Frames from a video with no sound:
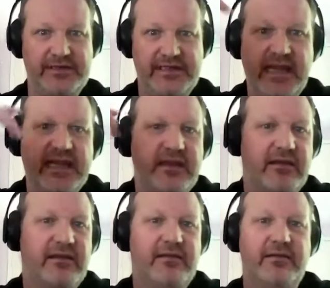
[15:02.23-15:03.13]
take
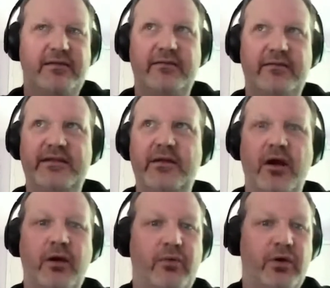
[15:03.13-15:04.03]
the
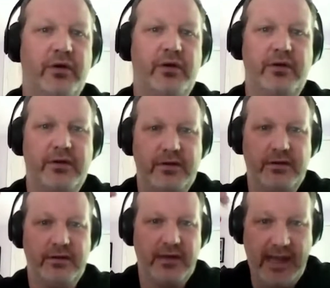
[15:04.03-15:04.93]
artwork
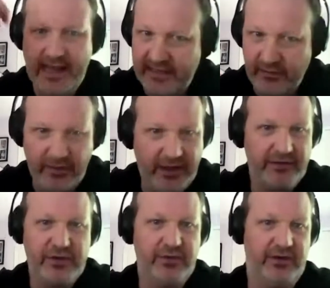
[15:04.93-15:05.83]
anywhere
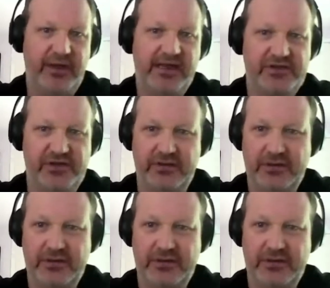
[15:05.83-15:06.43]
you can imagine,